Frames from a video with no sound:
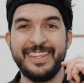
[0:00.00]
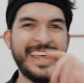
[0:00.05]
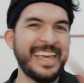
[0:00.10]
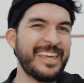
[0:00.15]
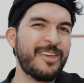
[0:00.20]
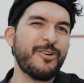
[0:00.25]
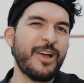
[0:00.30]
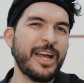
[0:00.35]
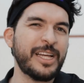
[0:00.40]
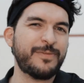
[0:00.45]

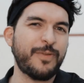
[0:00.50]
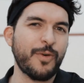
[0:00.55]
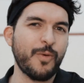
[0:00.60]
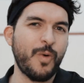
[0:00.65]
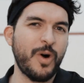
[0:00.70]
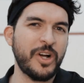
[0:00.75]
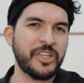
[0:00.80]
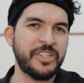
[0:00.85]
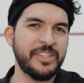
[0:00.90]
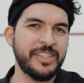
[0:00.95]
Thank you guys for
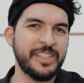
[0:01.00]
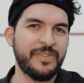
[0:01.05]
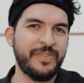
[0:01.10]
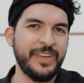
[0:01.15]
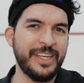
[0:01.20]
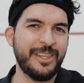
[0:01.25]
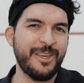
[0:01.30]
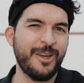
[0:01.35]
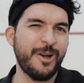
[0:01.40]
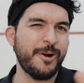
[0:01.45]
watching this
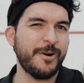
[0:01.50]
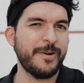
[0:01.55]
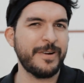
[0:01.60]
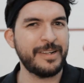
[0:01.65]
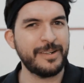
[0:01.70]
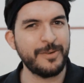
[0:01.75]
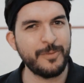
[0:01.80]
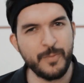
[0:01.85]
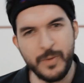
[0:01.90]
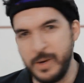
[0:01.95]
video.
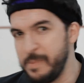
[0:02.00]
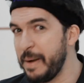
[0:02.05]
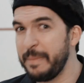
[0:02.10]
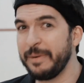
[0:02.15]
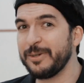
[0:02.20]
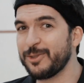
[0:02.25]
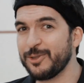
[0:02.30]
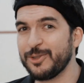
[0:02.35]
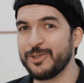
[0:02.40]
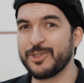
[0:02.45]

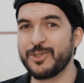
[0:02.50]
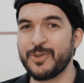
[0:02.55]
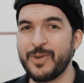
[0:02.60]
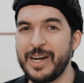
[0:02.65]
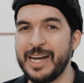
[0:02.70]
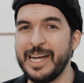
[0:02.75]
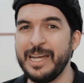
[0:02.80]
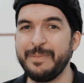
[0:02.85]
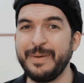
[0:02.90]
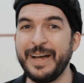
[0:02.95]
Remember to
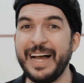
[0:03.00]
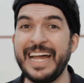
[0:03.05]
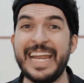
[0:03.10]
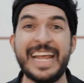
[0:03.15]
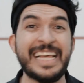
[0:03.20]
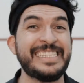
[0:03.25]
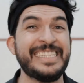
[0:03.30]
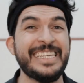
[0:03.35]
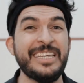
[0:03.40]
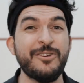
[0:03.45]
subscribe
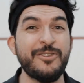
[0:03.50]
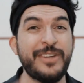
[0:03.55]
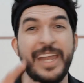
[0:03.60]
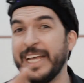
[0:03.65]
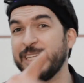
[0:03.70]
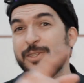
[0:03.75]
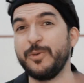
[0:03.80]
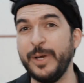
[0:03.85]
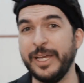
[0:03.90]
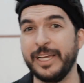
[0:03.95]
and I see you next